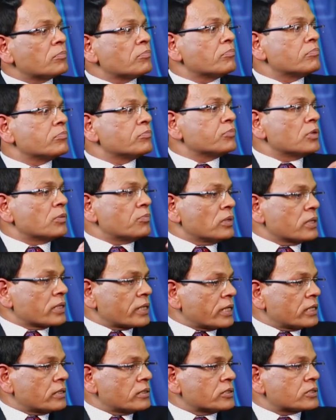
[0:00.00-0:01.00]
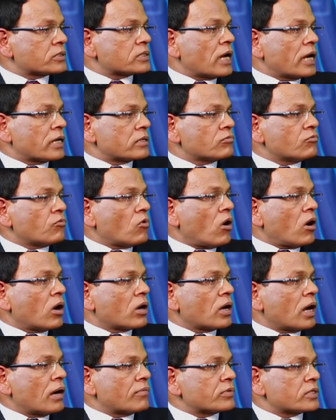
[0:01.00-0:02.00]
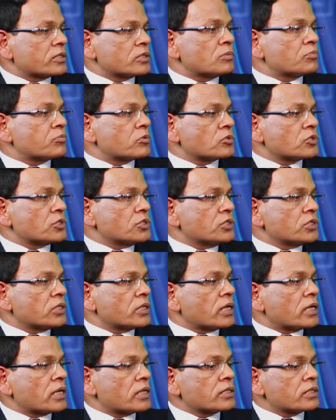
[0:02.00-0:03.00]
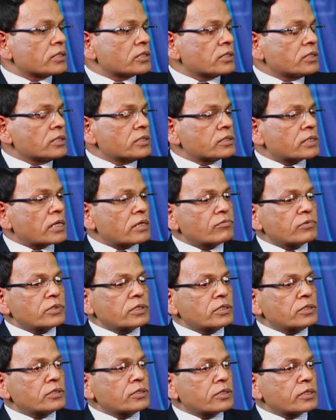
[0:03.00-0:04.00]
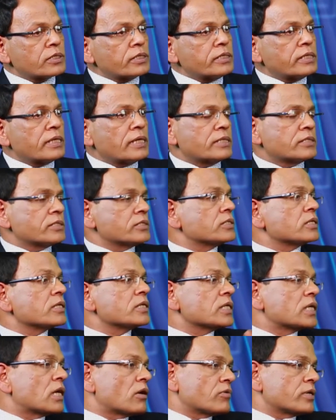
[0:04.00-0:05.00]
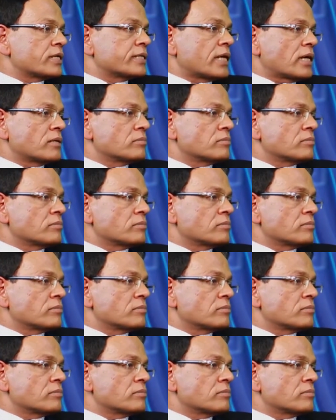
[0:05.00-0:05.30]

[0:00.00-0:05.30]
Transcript: the people can start walk after the procedure and other things, and within 3 days is the recovery